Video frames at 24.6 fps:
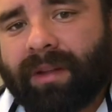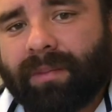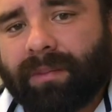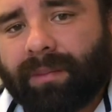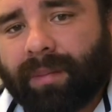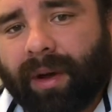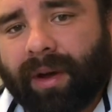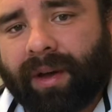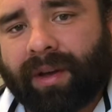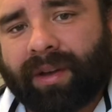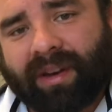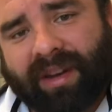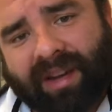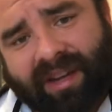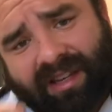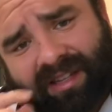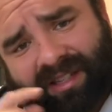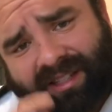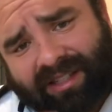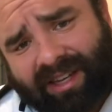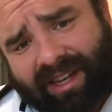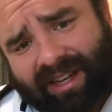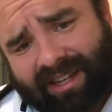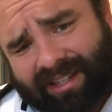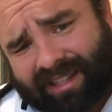but it
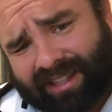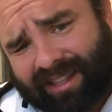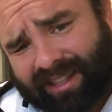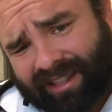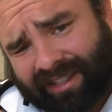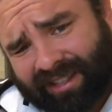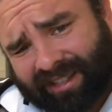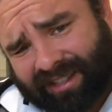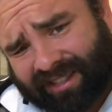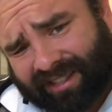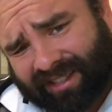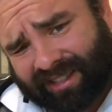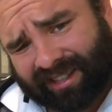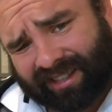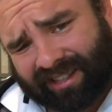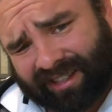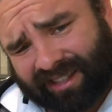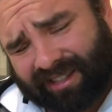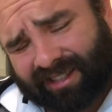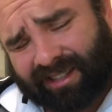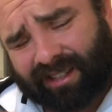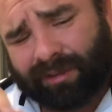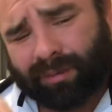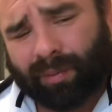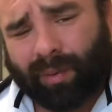says this
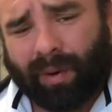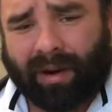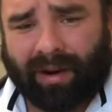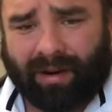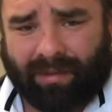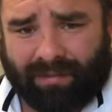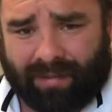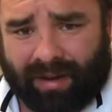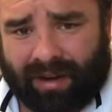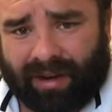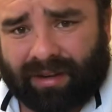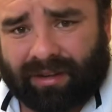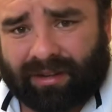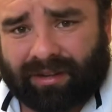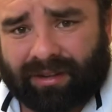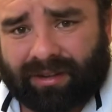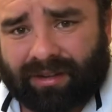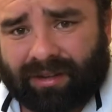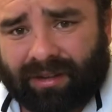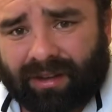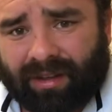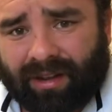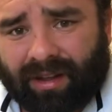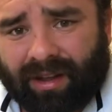is what it means.